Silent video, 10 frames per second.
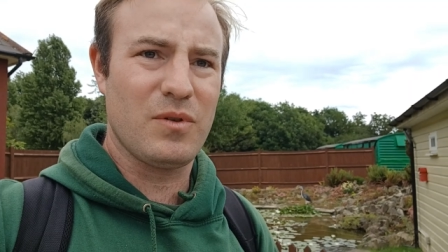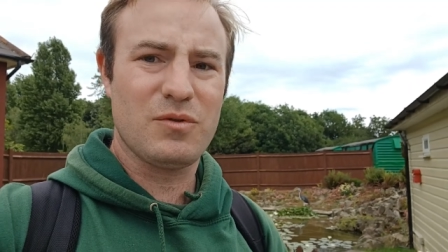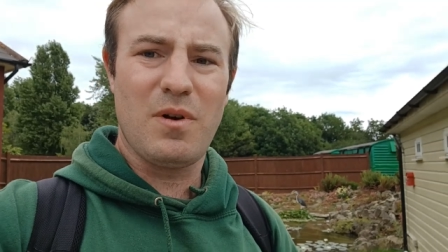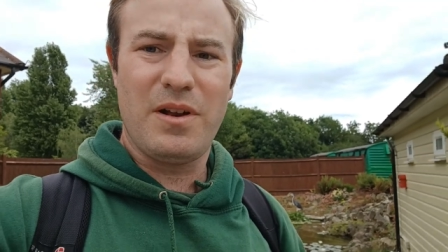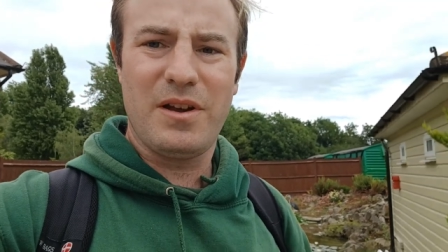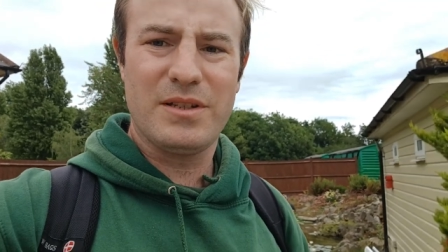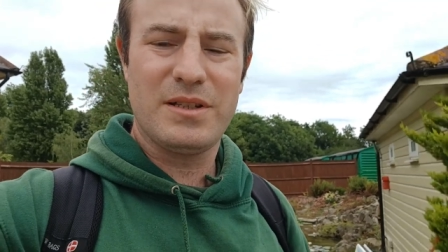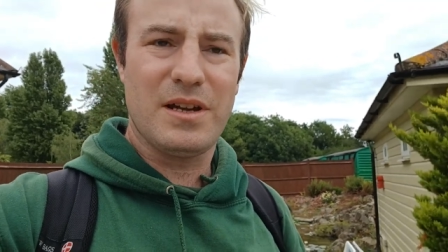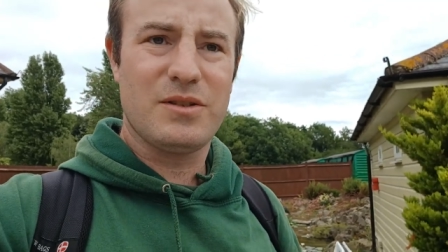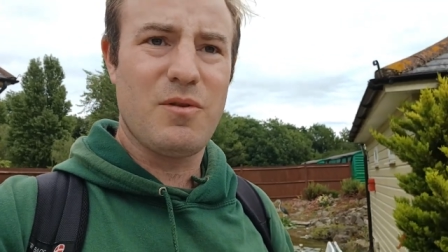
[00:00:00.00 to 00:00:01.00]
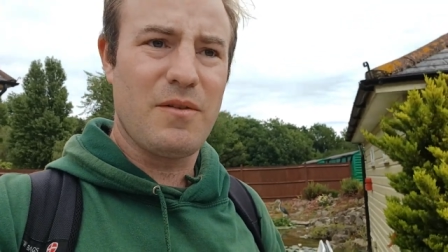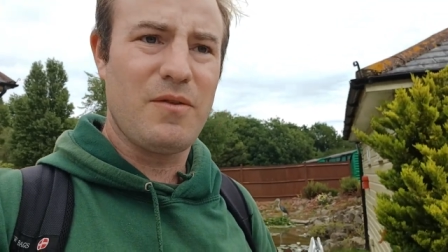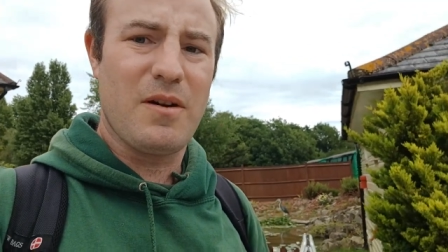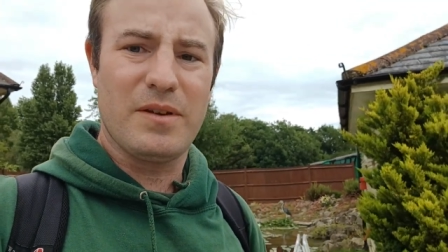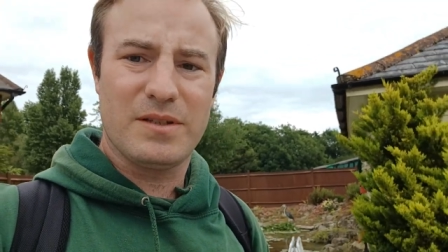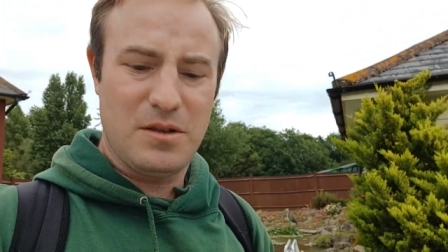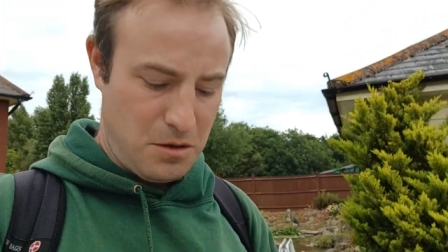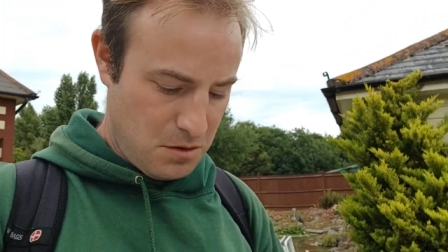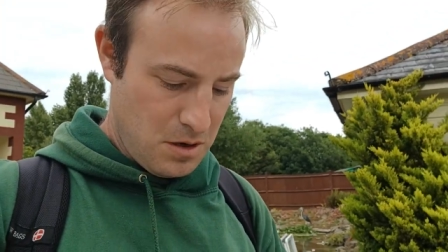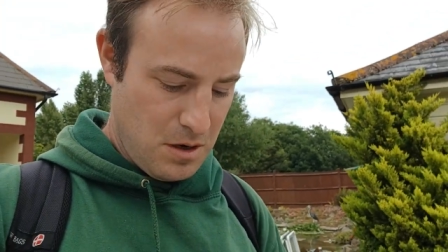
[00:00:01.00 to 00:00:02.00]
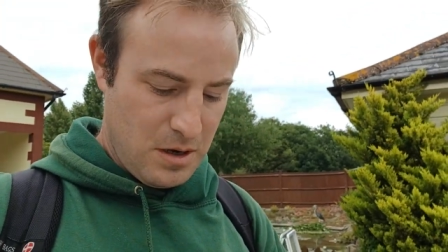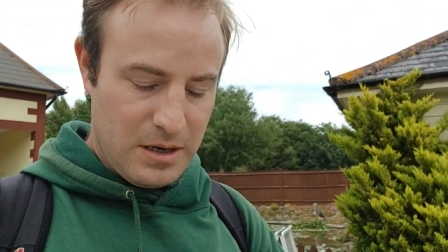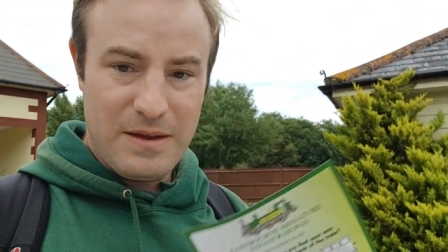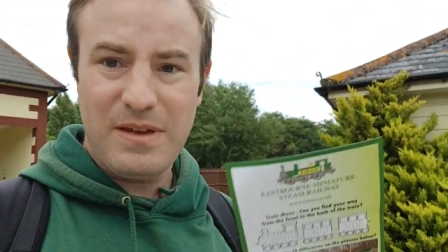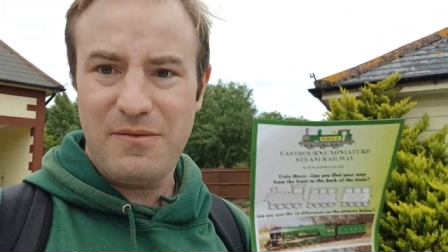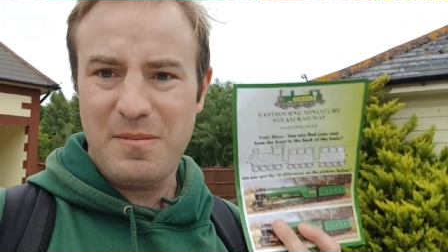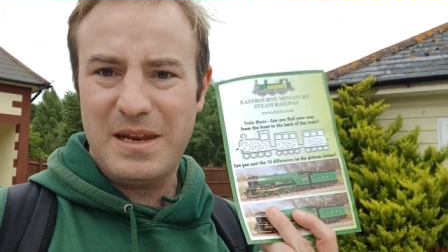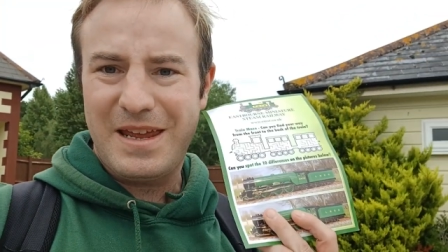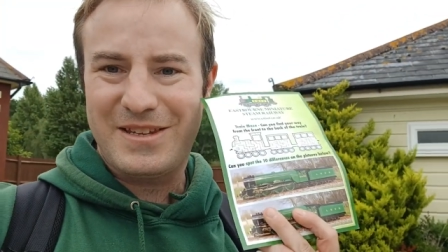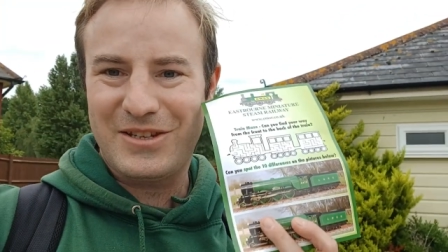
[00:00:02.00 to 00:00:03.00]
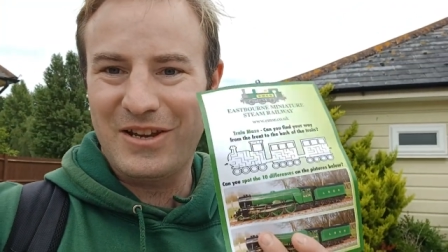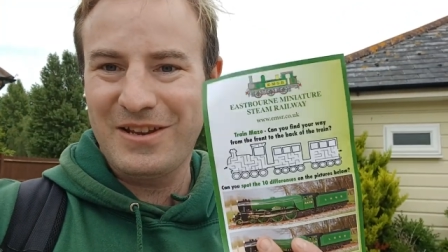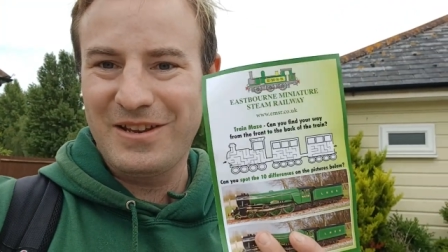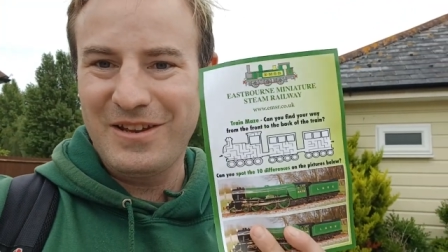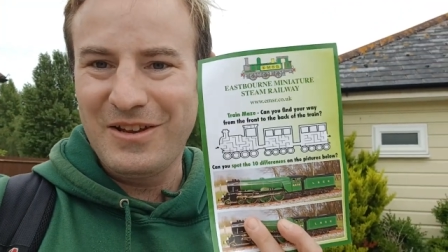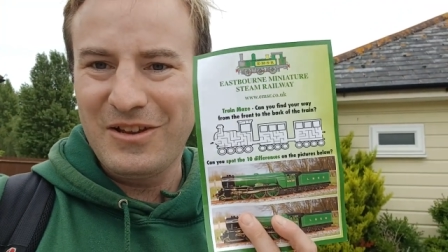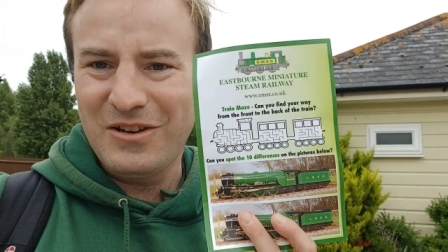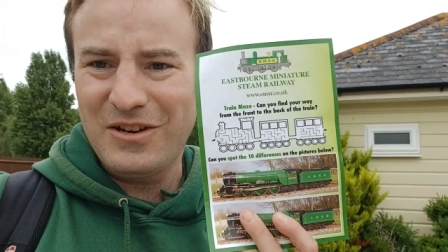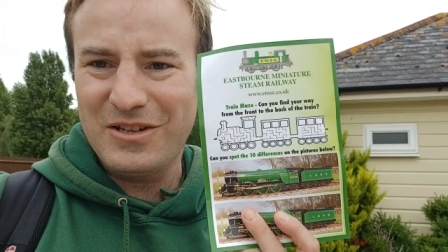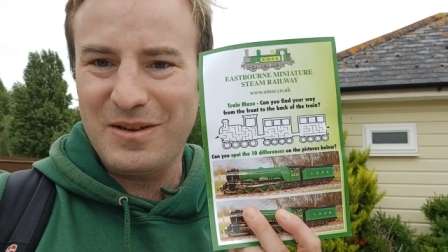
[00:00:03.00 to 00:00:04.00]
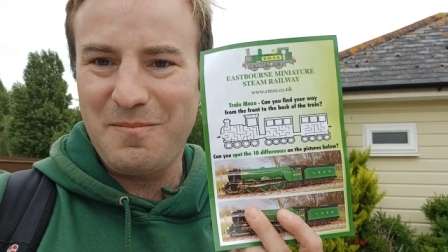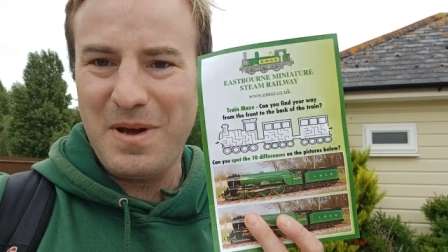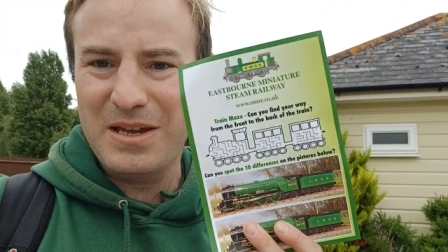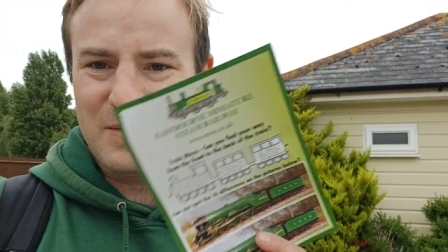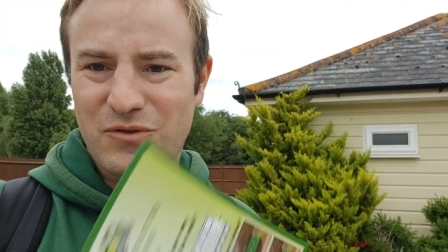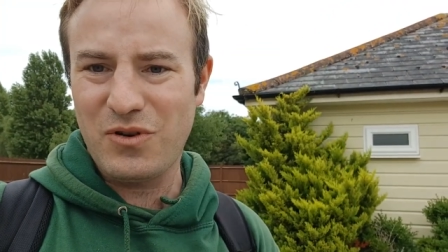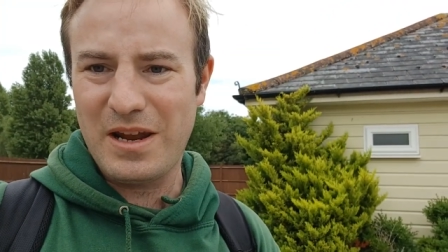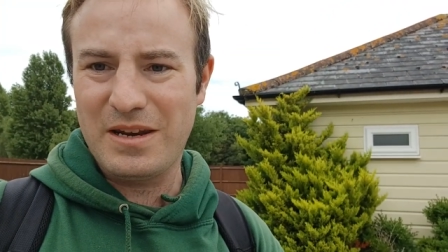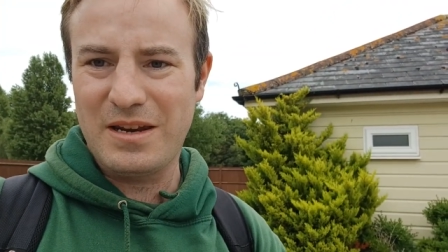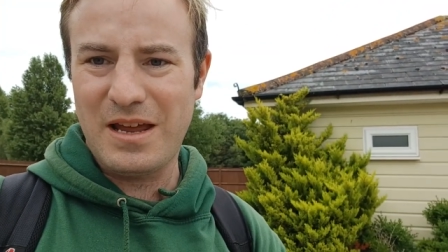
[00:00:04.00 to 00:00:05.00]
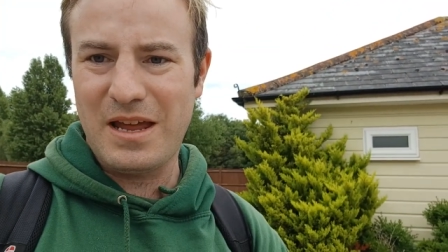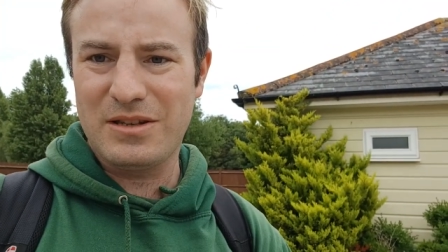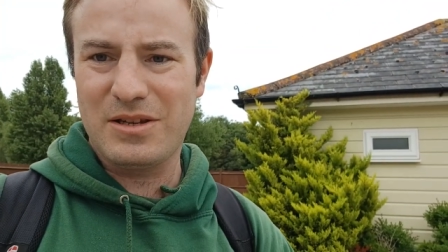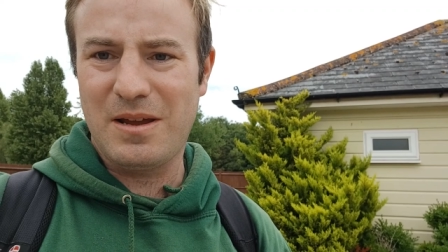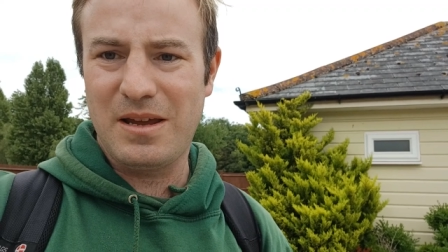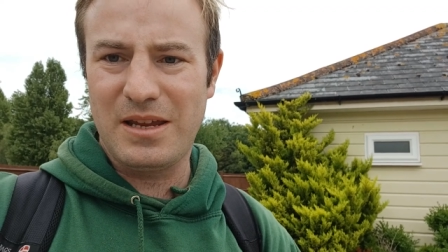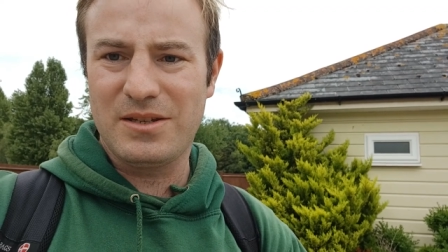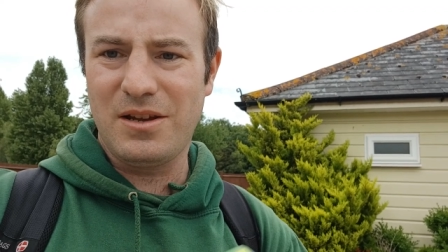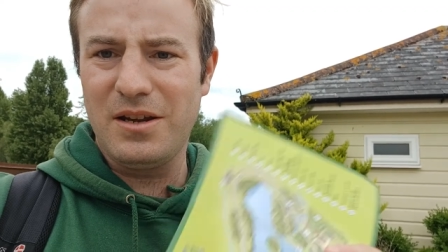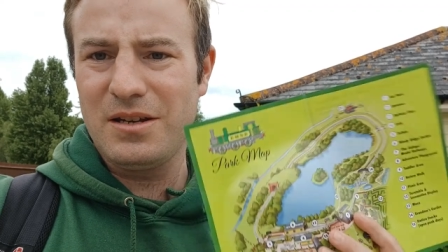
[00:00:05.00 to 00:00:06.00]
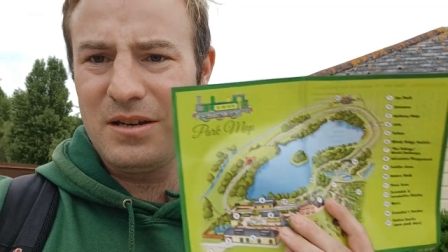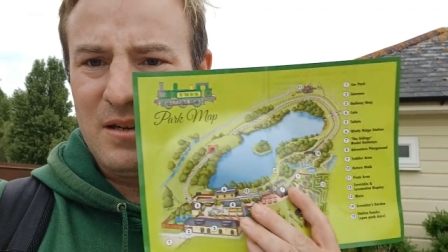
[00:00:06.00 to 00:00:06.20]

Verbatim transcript: it's quite a nice site. There's quite a few other things to do. They've given me this. There's a maze of a train and uh, inside